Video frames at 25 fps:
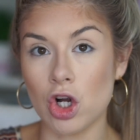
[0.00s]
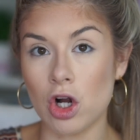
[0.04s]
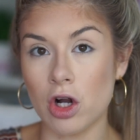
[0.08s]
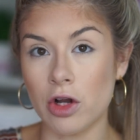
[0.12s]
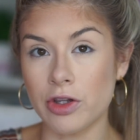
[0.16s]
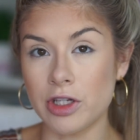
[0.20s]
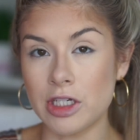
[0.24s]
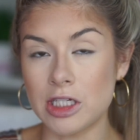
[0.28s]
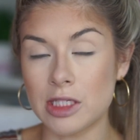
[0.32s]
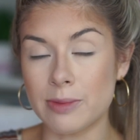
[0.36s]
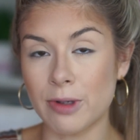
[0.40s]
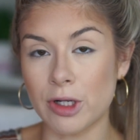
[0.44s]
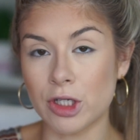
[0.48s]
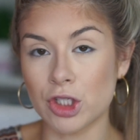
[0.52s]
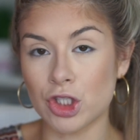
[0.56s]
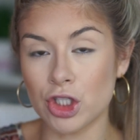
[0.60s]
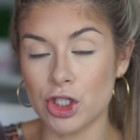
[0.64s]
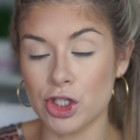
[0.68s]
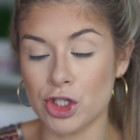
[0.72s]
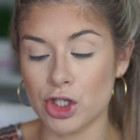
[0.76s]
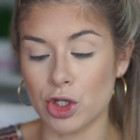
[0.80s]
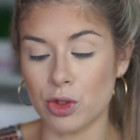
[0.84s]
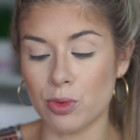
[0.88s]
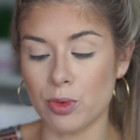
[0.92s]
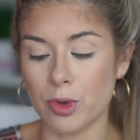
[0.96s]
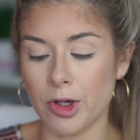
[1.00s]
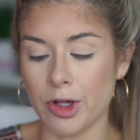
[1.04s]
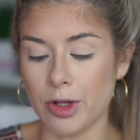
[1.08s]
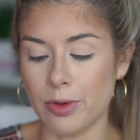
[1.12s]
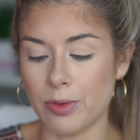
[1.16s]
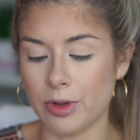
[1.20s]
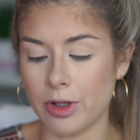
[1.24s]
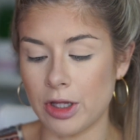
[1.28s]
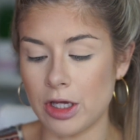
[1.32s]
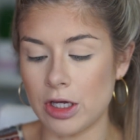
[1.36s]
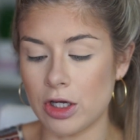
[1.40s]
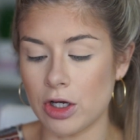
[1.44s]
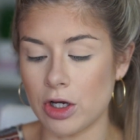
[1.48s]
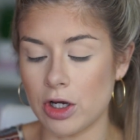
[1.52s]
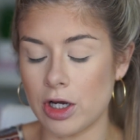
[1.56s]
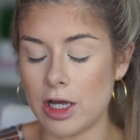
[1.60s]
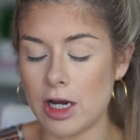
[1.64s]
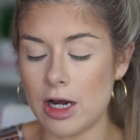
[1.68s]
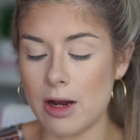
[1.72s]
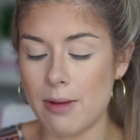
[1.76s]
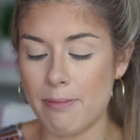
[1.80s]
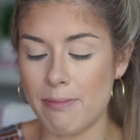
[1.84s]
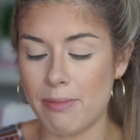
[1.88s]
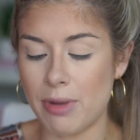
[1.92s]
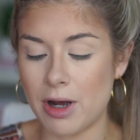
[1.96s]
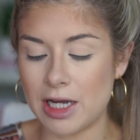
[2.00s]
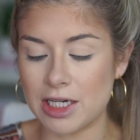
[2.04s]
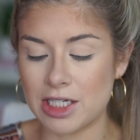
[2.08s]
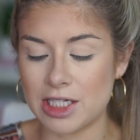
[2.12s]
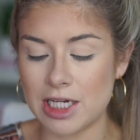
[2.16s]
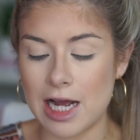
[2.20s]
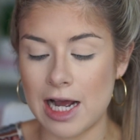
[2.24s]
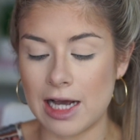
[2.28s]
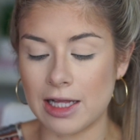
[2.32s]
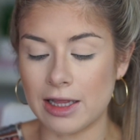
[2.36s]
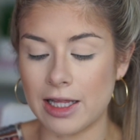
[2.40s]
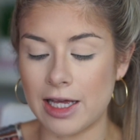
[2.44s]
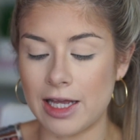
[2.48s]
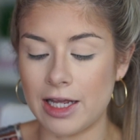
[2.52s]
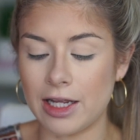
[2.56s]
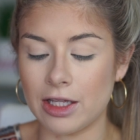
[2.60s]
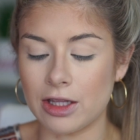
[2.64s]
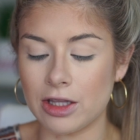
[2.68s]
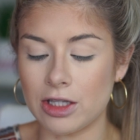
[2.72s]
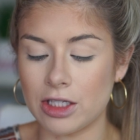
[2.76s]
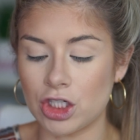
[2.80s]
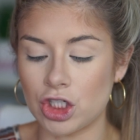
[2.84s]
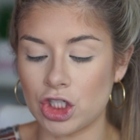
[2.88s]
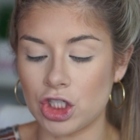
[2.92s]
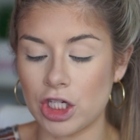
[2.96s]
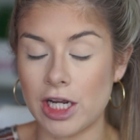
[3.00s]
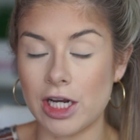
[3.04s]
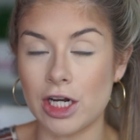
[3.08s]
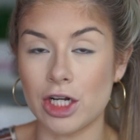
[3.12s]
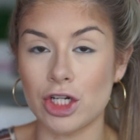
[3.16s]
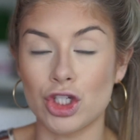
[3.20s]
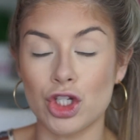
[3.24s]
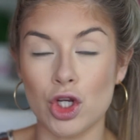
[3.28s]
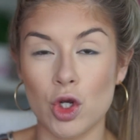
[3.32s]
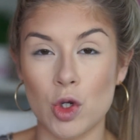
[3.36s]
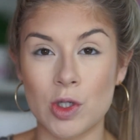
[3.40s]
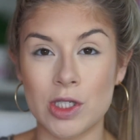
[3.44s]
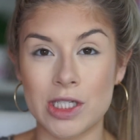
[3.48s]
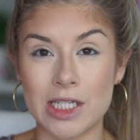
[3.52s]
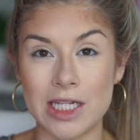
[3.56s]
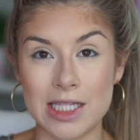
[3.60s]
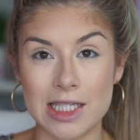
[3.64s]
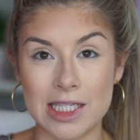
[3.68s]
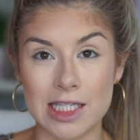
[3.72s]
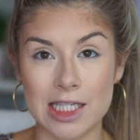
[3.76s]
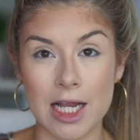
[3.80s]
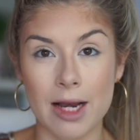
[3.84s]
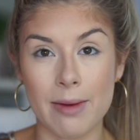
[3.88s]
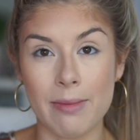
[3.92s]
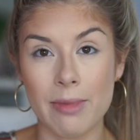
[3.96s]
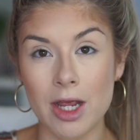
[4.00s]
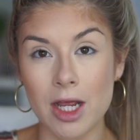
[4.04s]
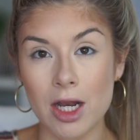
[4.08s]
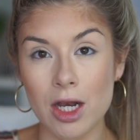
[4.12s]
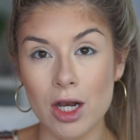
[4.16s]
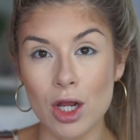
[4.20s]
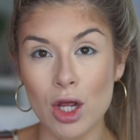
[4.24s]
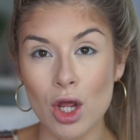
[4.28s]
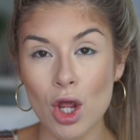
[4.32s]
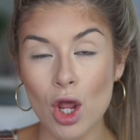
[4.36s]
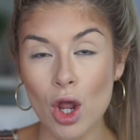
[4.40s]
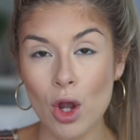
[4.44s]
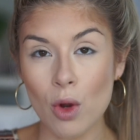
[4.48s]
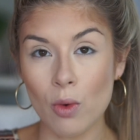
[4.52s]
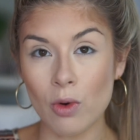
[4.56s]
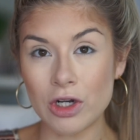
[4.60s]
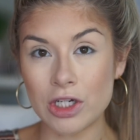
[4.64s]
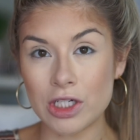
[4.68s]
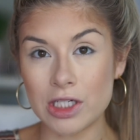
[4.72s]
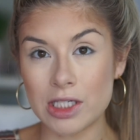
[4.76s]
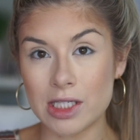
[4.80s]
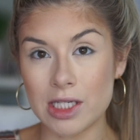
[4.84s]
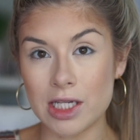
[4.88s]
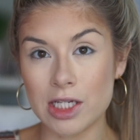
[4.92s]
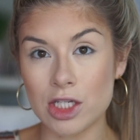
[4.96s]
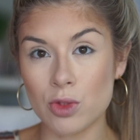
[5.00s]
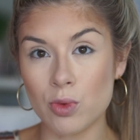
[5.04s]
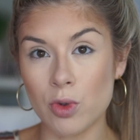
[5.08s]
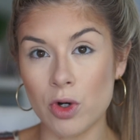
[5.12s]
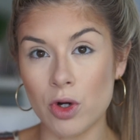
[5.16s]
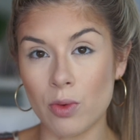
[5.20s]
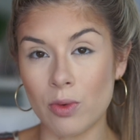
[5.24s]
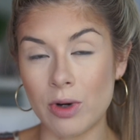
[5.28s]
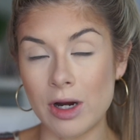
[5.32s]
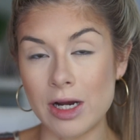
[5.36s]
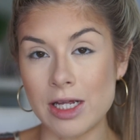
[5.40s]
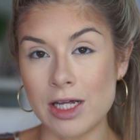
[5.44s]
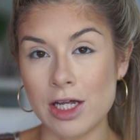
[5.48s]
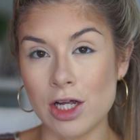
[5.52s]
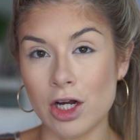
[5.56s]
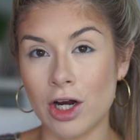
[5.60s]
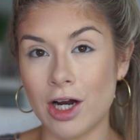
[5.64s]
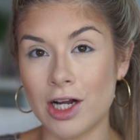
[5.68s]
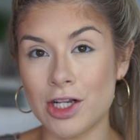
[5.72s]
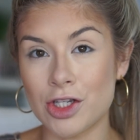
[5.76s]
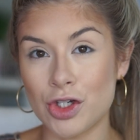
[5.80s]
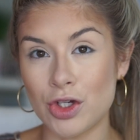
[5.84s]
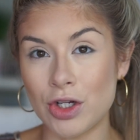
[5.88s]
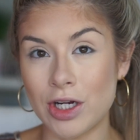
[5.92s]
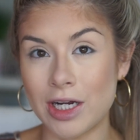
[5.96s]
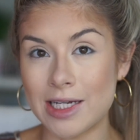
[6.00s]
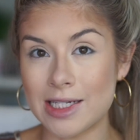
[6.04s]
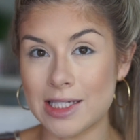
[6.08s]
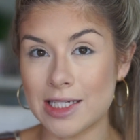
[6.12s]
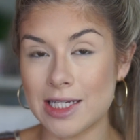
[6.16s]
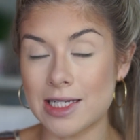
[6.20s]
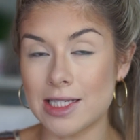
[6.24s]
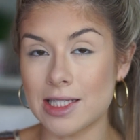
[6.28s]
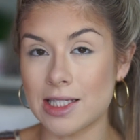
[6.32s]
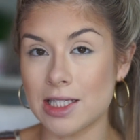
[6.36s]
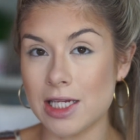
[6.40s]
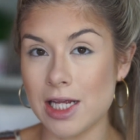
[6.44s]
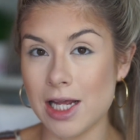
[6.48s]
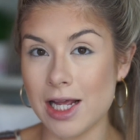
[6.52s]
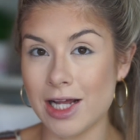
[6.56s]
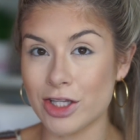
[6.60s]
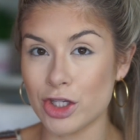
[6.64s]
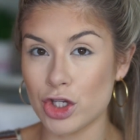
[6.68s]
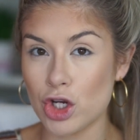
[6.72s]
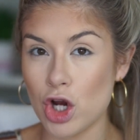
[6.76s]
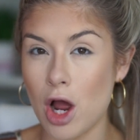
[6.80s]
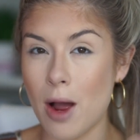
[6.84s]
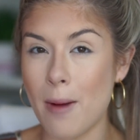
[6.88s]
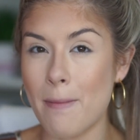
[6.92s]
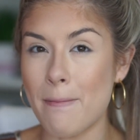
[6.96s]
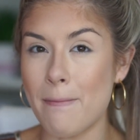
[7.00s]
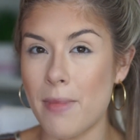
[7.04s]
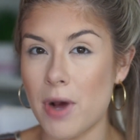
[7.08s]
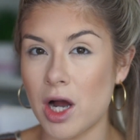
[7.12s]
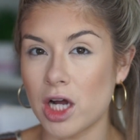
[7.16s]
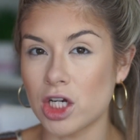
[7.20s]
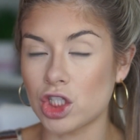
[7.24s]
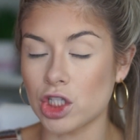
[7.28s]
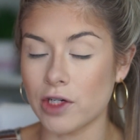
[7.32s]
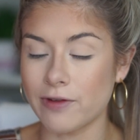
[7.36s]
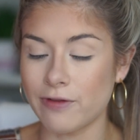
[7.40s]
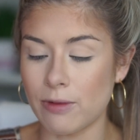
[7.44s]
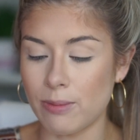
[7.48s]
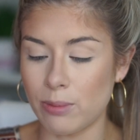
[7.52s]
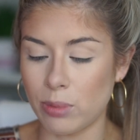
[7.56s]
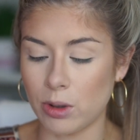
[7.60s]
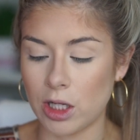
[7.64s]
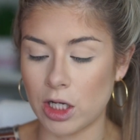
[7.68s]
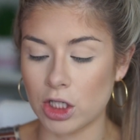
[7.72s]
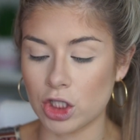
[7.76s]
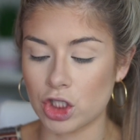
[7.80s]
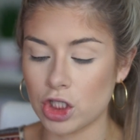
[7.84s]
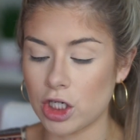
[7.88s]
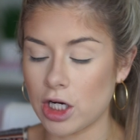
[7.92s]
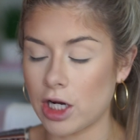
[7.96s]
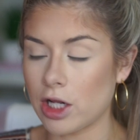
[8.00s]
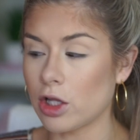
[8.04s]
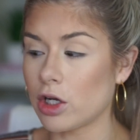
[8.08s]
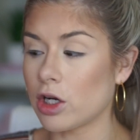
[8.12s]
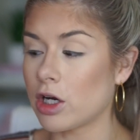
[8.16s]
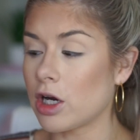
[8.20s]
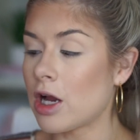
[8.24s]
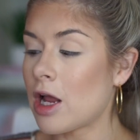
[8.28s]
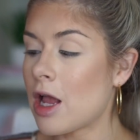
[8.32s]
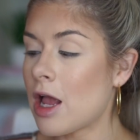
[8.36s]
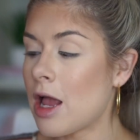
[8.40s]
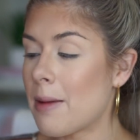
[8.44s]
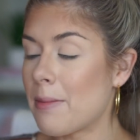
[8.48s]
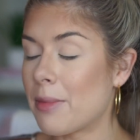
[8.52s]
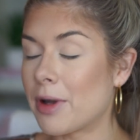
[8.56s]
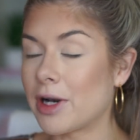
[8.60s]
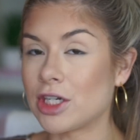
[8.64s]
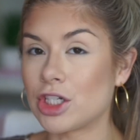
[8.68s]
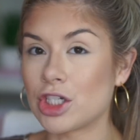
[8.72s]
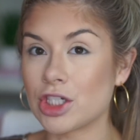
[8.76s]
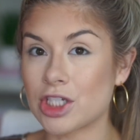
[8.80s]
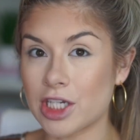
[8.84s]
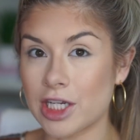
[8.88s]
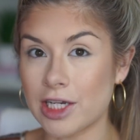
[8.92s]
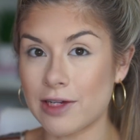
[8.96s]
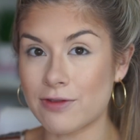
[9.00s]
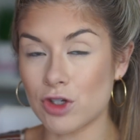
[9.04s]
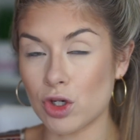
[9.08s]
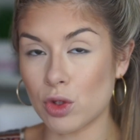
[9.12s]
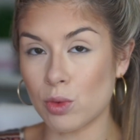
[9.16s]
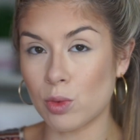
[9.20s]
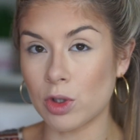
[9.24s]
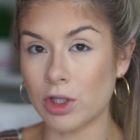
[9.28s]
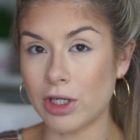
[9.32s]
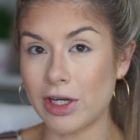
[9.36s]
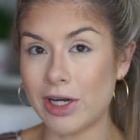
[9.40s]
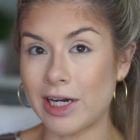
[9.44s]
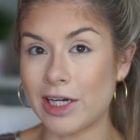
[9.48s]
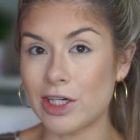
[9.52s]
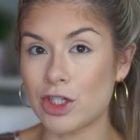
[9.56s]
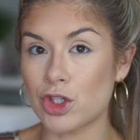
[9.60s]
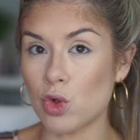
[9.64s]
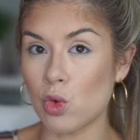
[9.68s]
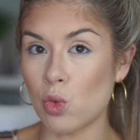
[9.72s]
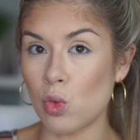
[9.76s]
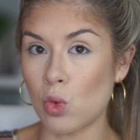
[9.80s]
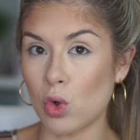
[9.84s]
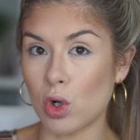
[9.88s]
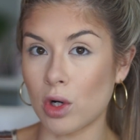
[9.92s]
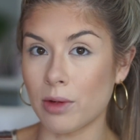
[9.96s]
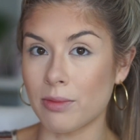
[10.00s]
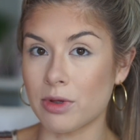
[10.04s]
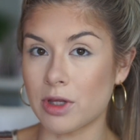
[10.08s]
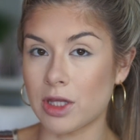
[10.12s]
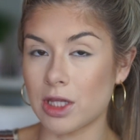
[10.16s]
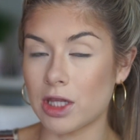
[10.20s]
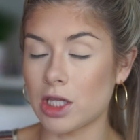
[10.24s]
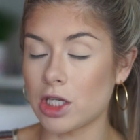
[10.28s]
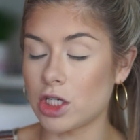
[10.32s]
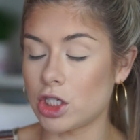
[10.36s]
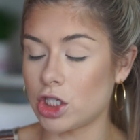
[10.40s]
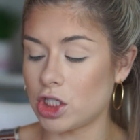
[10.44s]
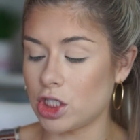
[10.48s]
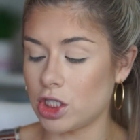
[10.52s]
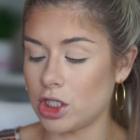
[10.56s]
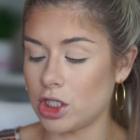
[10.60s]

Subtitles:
All these blushes are really, really good, but I like the shade Toasted Cinnamon, which is this one right here. As you guys can see, it's not much of a blush color, but it just gives a really nice warmth to